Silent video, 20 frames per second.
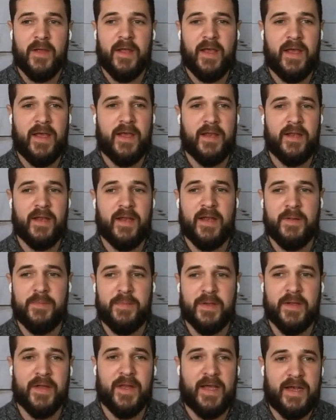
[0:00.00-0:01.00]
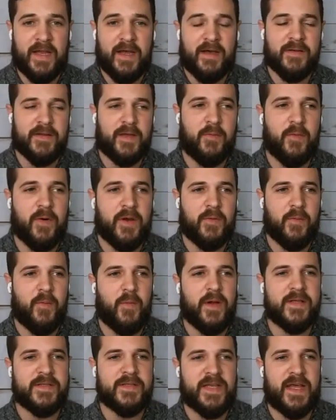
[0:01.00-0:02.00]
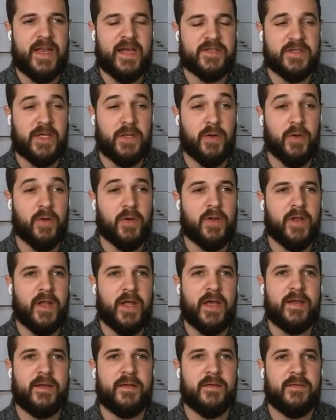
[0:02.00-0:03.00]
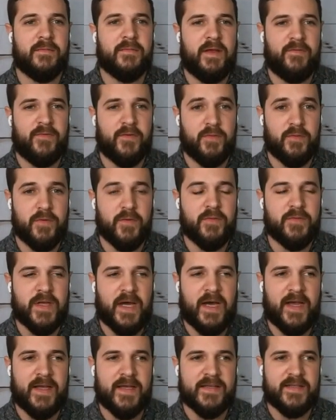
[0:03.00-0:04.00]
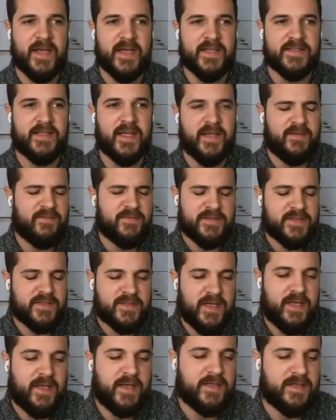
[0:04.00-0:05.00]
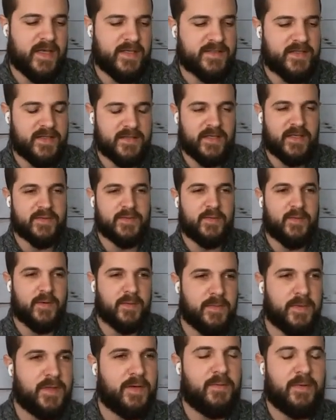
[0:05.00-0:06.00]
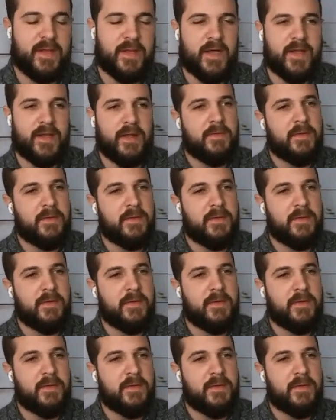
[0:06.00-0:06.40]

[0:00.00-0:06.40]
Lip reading: and it had been laid out? Like, what does that actually look like if you do die intestate? Even just saying intestate sounds horrible. I don't want to die that